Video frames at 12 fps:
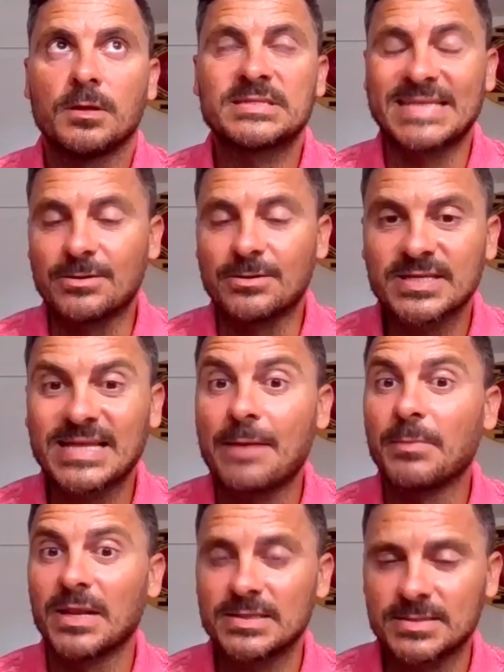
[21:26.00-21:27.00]
sounds that
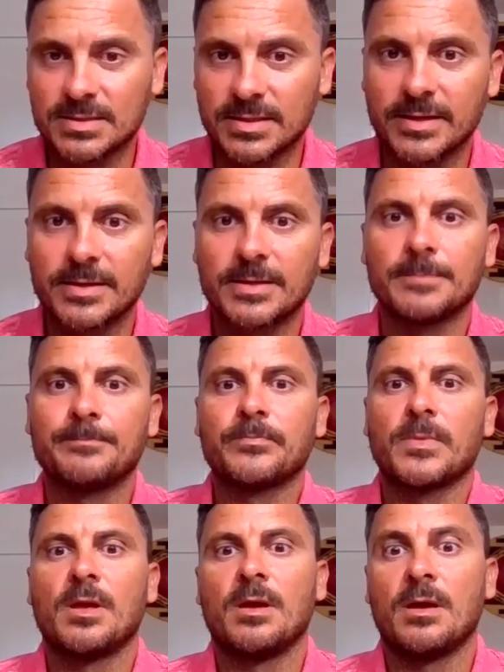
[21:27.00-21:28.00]
I'm listening.
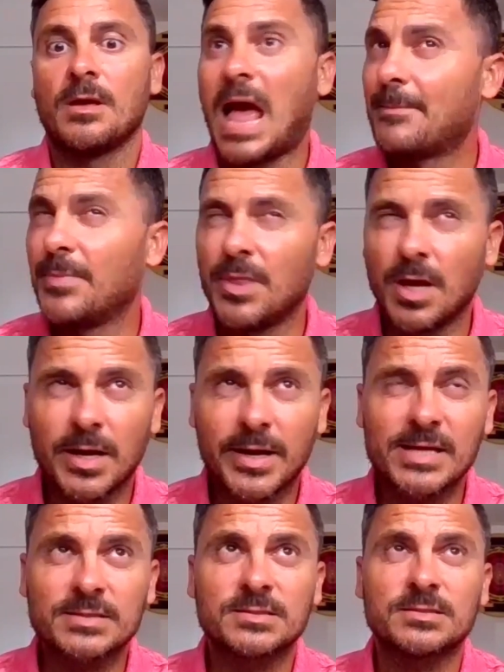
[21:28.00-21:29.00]
I'm
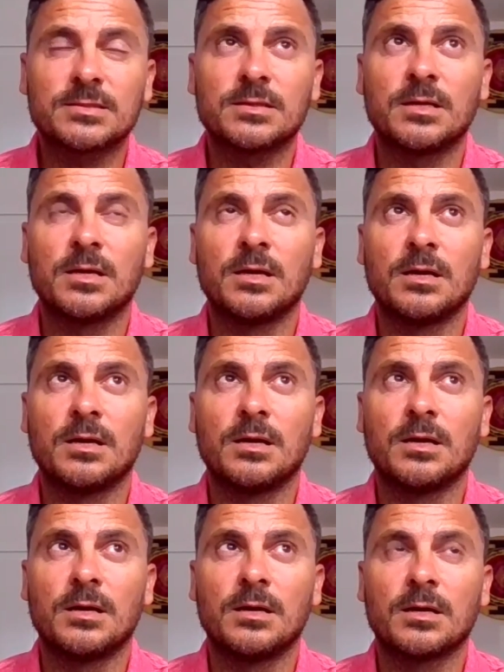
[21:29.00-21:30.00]
not as
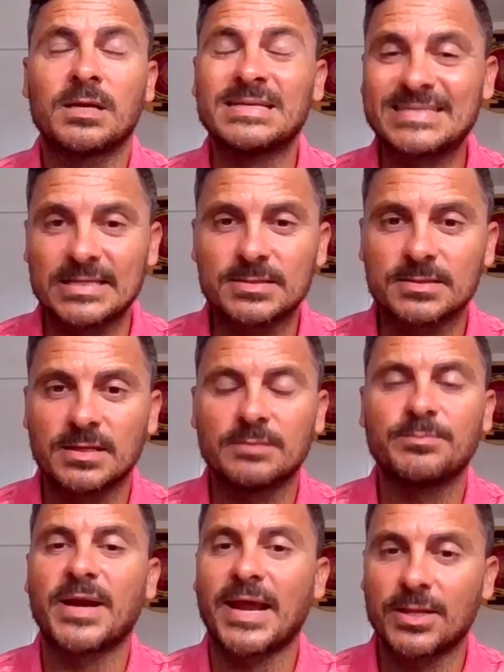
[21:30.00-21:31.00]

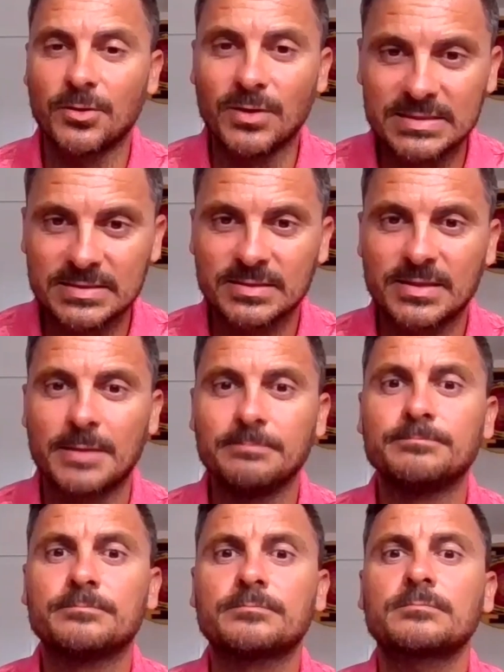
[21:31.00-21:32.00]
consistent, but I do listen
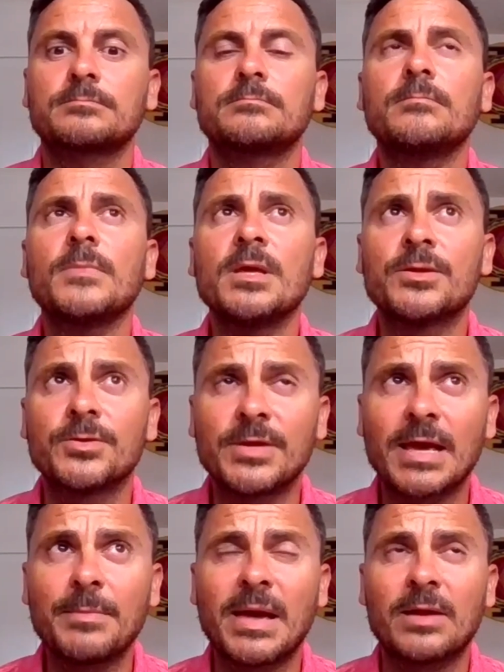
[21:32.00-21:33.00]
to
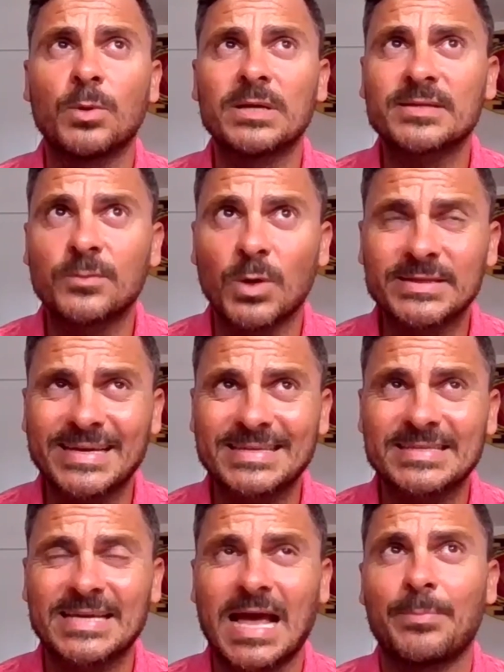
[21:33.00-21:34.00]
them. And what
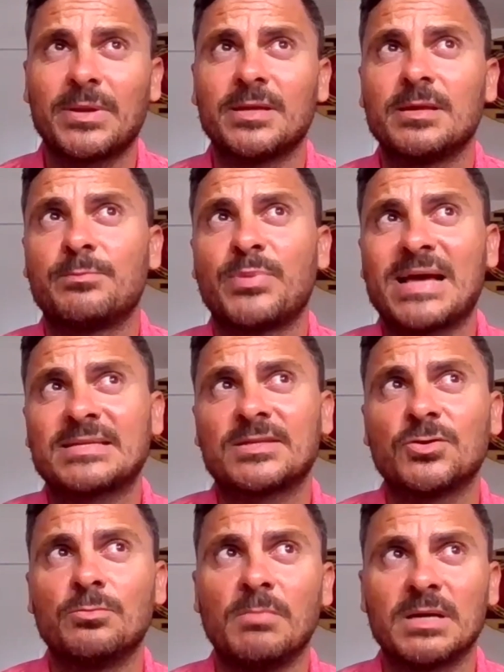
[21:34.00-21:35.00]
has happened in the
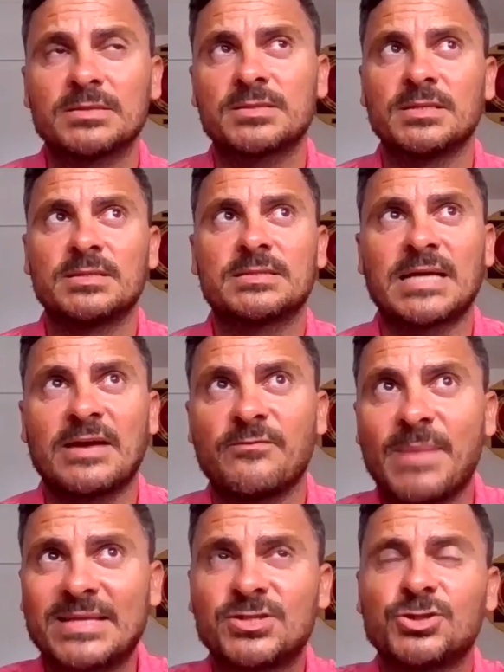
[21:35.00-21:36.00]
past 2 months since
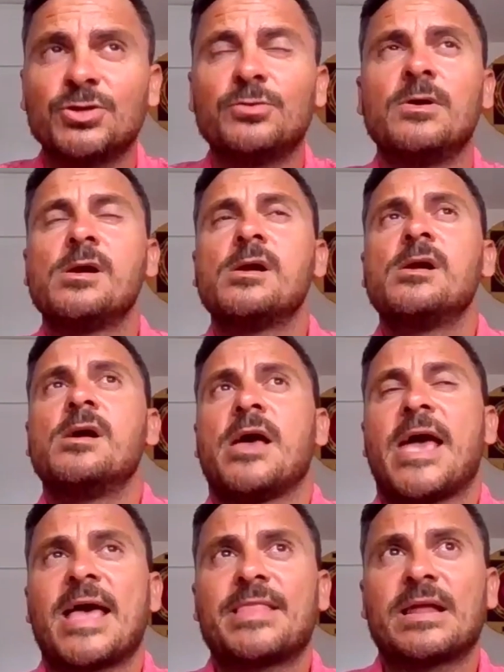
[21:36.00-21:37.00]
I've met you,
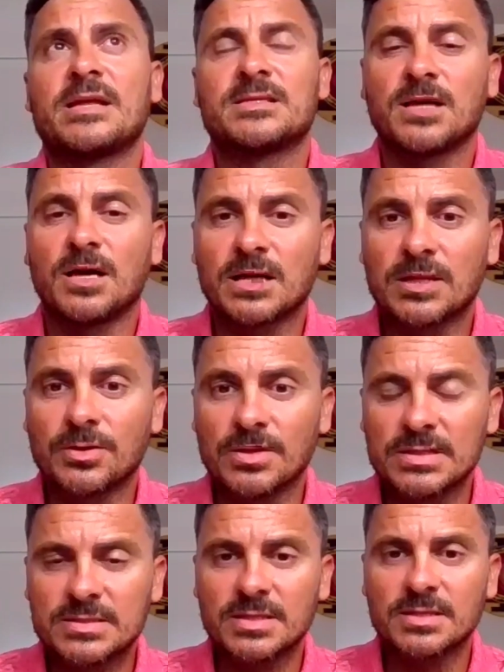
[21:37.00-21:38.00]
and that I started to
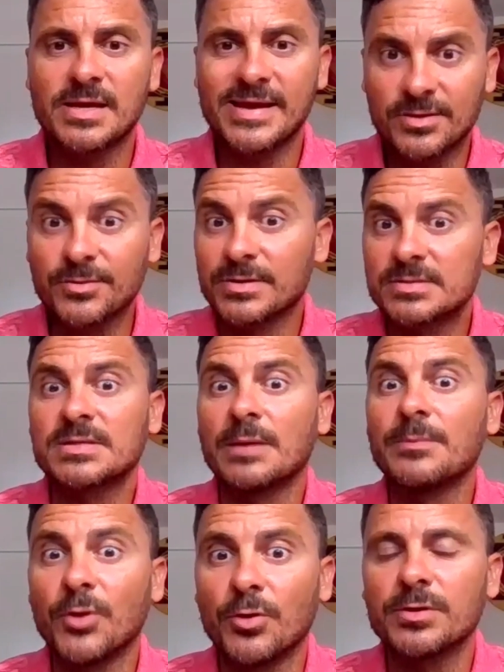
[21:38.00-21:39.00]
listen to
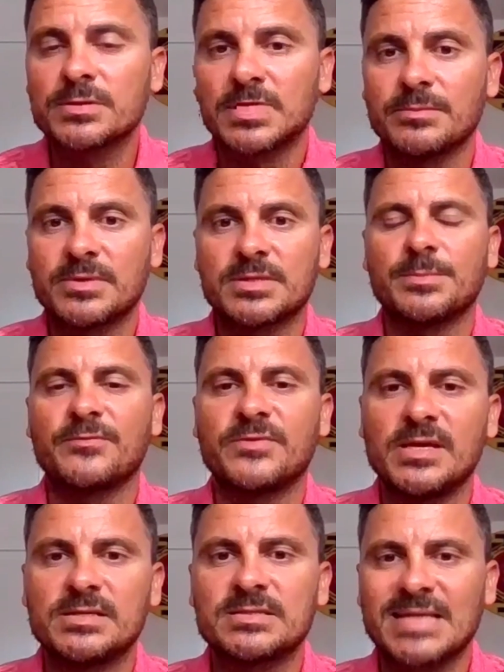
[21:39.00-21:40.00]
some of
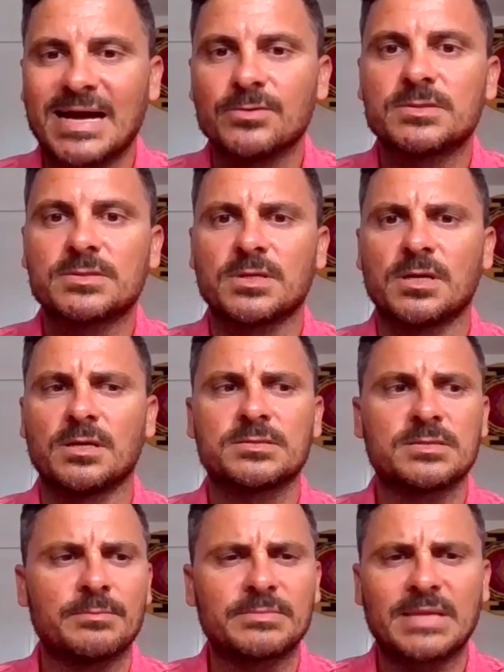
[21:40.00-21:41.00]
these sounds,
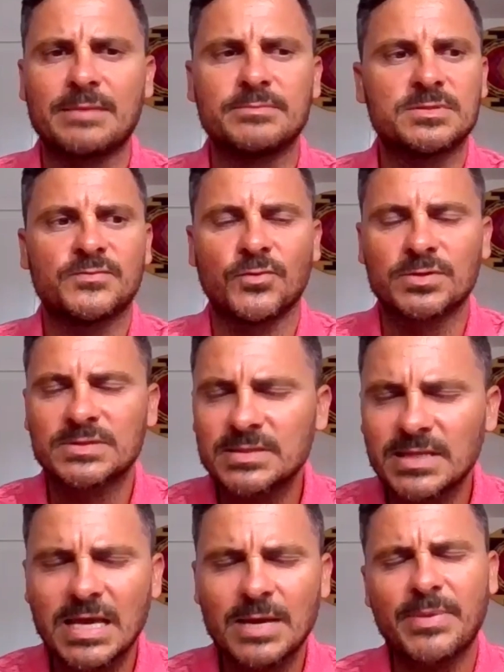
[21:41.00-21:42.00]
sometimes for
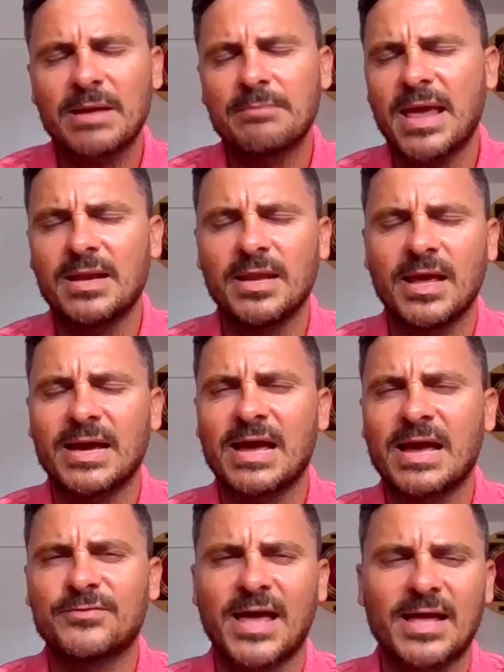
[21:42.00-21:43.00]
sleep, and mainly I
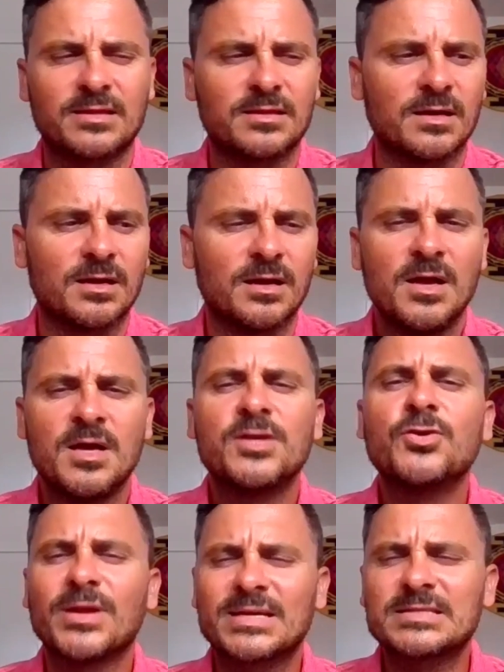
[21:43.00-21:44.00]
have that.
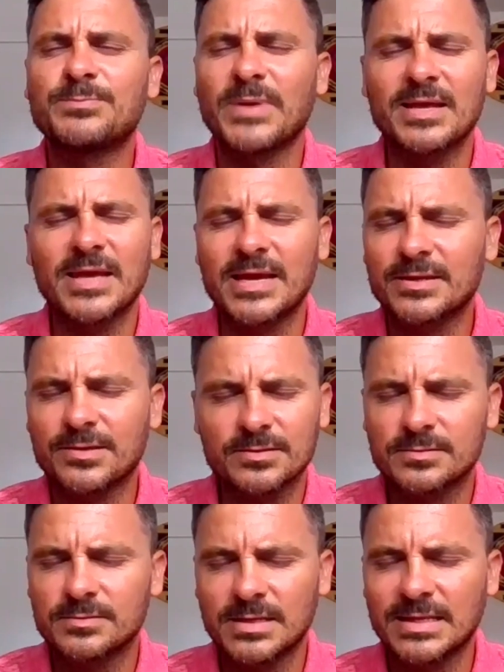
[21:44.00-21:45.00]
You'll explain
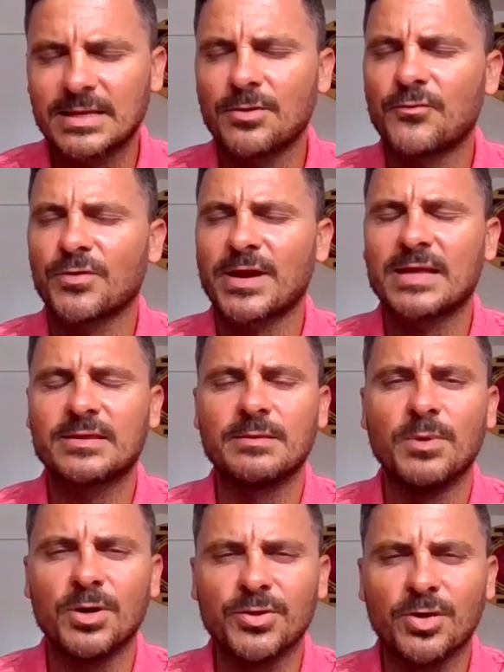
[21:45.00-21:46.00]
later that I don't forget the
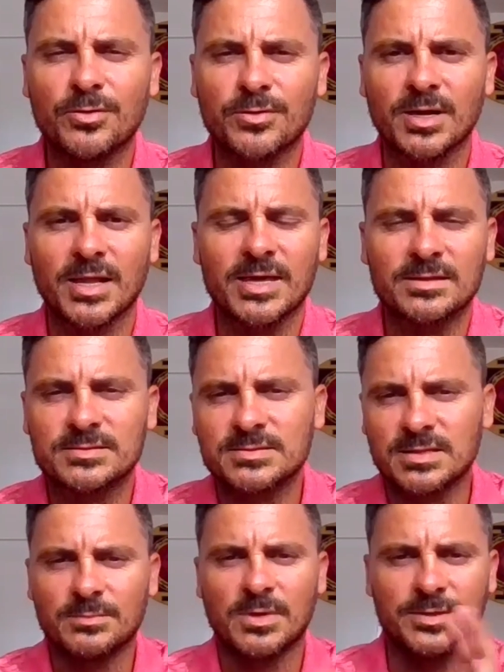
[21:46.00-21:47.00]
monaural and
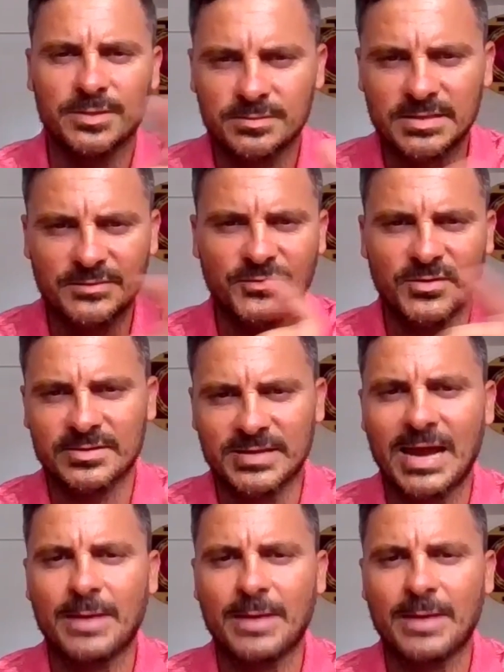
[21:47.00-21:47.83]
some other different